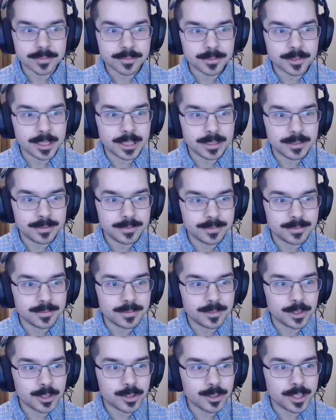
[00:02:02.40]
Well,
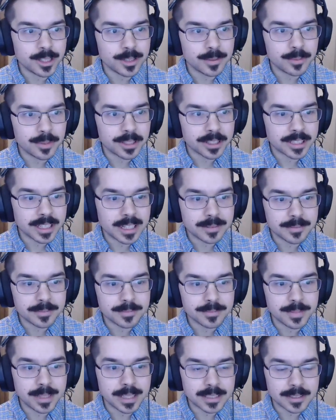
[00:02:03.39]
we'll try to bring that
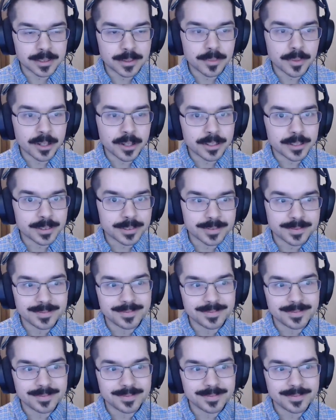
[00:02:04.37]
back tomorrow.